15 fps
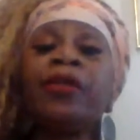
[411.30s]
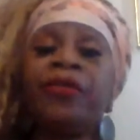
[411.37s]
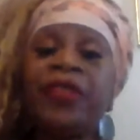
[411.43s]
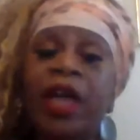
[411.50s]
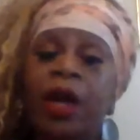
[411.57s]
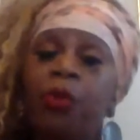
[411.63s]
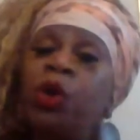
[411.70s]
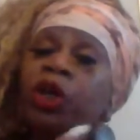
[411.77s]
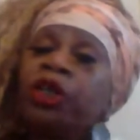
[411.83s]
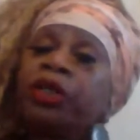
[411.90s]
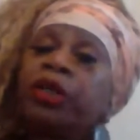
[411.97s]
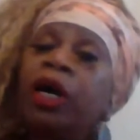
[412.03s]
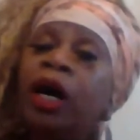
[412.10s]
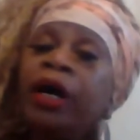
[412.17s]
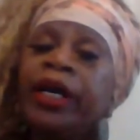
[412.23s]
that were
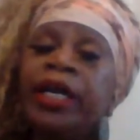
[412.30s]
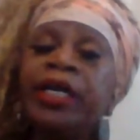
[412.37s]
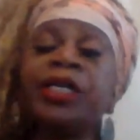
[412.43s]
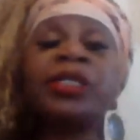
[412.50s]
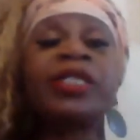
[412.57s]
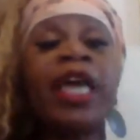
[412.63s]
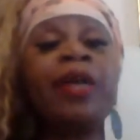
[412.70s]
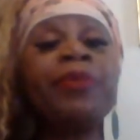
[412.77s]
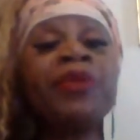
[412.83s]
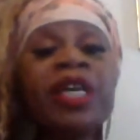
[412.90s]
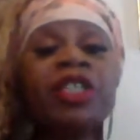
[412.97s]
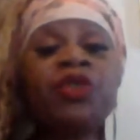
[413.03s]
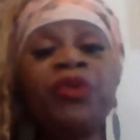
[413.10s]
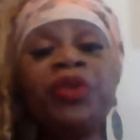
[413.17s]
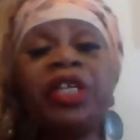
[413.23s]
in a
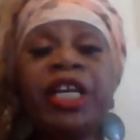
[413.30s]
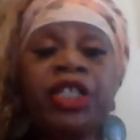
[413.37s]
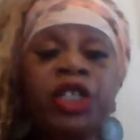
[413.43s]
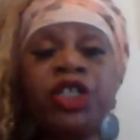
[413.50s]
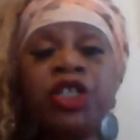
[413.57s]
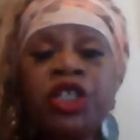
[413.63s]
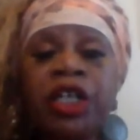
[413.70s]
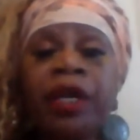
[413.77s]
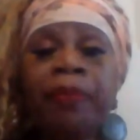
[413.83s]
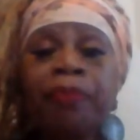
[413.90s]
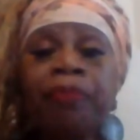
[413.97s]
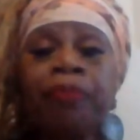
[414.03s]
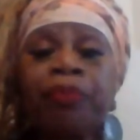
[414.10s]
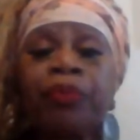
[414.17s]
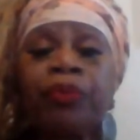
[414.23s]
same-sex relationship,
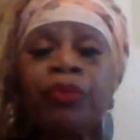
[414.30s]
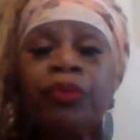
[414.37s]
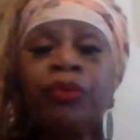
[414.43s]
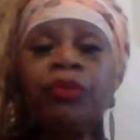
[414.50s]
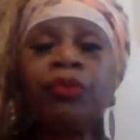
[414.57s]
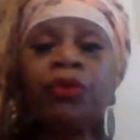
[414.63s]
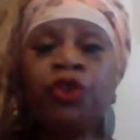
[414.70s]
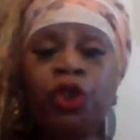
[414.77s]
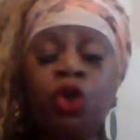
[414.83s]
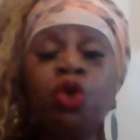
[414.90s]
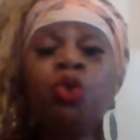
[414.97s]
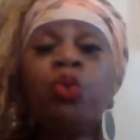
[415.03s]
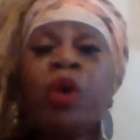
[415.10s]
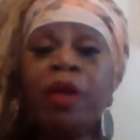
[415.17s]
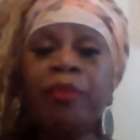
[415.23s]
2
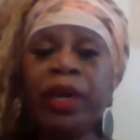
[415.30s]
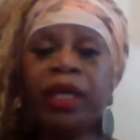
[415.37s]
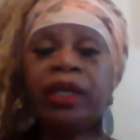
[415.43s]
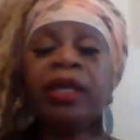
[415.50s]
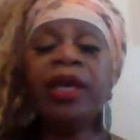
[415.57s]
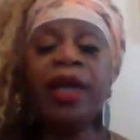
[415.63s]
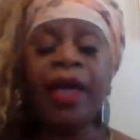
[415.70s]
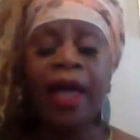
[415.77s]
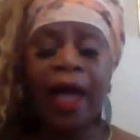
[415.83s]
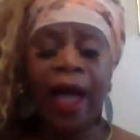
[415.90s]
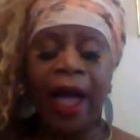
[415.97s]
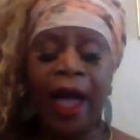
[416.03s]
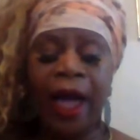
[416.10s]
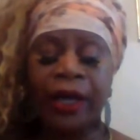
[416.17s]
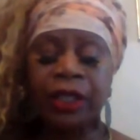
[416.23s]
women,
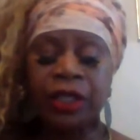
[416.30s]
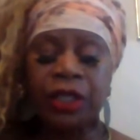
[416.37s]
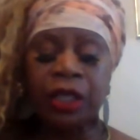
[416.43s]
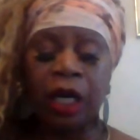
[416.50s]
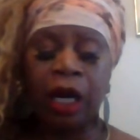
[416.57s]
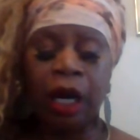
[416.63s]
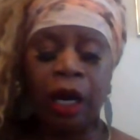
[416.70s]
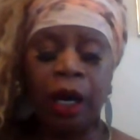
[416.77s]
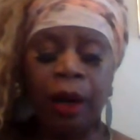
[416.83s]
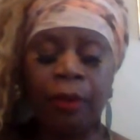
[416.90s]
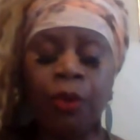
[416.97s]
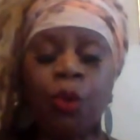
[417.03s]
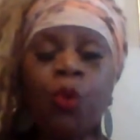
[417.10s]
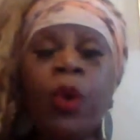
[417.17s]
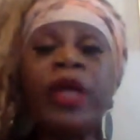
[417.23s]
and
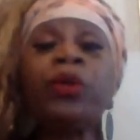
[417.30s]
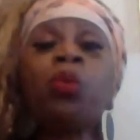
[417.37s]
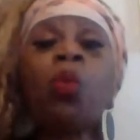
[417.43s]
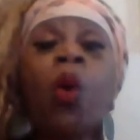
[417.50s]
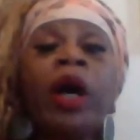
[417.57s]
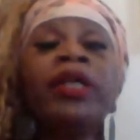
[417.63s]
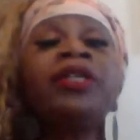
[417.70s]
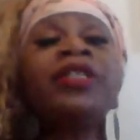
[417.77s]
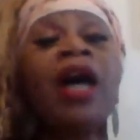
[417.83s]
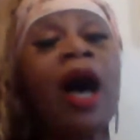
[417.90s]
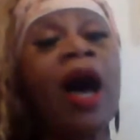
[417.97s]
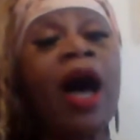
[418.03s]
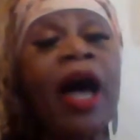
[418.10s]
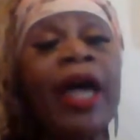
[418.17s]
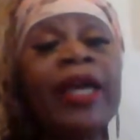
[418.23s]
when one
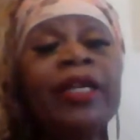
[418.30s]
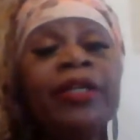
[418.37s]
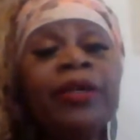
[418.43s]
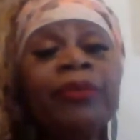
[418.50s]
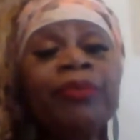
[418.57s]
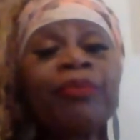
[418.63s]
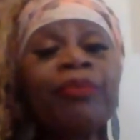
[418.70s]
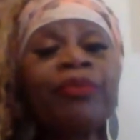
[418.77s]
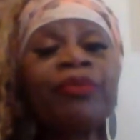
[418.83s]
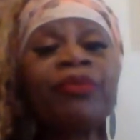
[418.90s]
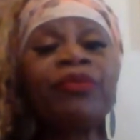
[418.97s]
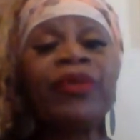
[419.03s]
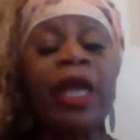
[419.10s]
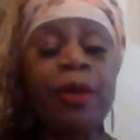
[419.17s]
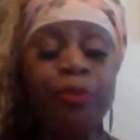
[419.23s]
died,
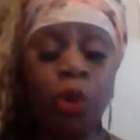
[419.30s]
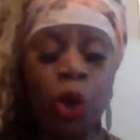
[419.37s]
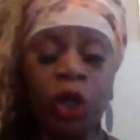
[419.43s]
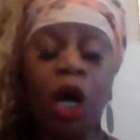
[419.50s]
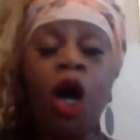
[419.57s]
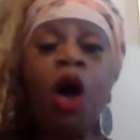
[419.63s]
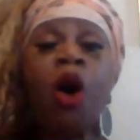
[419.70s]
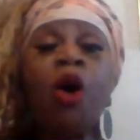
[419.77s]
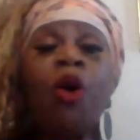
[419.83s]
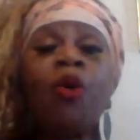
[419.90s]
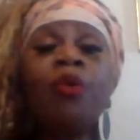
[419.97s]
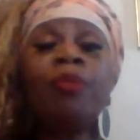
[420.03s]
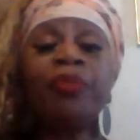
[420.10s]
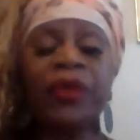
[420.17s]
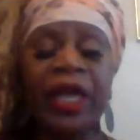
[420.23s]
they bought a
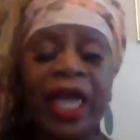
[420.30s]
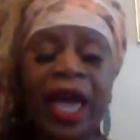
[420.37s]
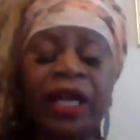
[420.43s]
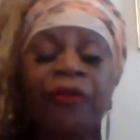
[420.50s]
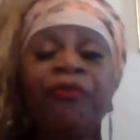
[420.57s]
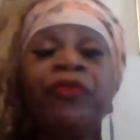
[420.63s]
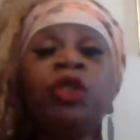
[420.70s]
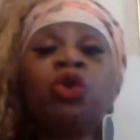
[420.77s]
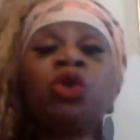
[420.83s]
home, they had a few